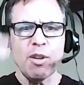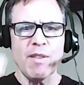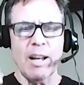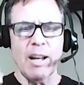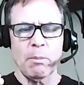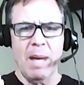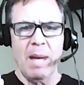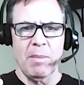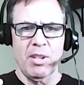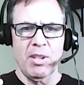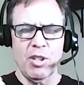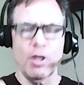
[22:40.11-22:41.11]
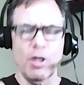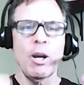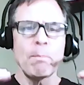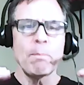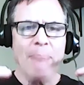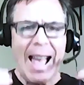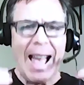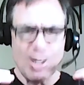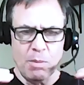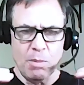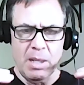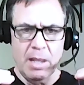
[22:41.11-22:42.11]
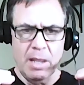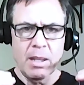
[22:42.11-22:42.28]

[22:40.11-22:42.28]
of Alabama this year. Match me.